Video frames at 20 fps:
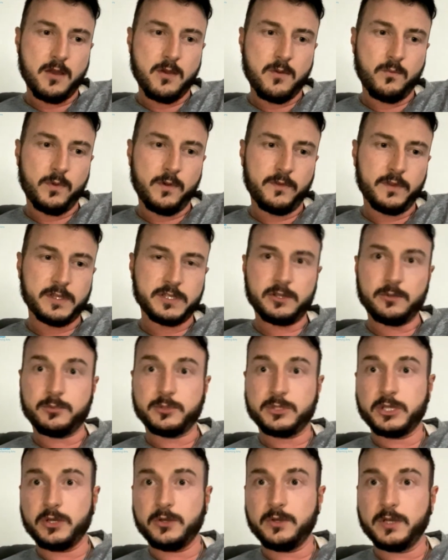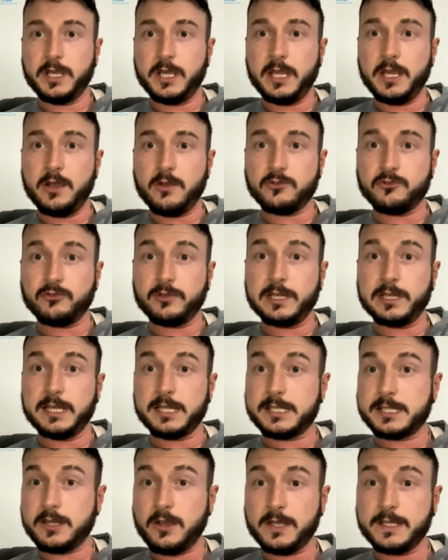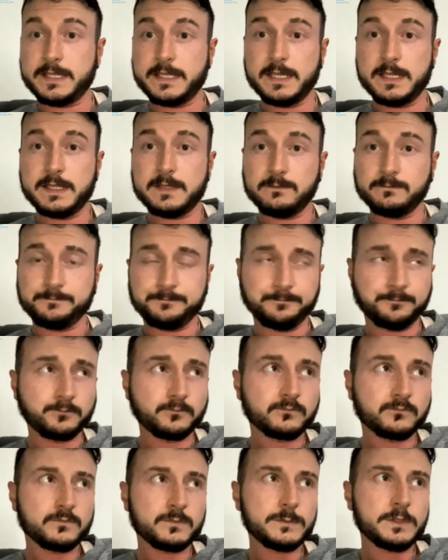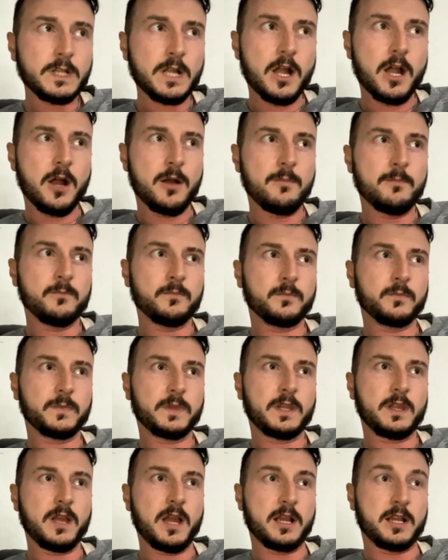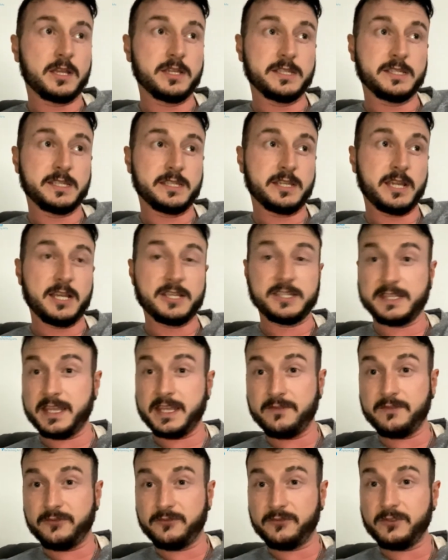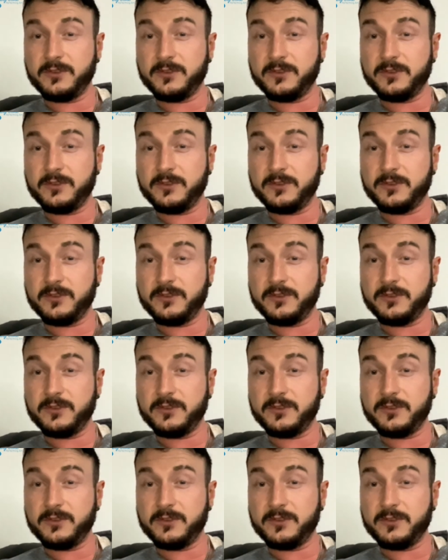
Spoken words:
with this opportunity, I was really excited. Because as they've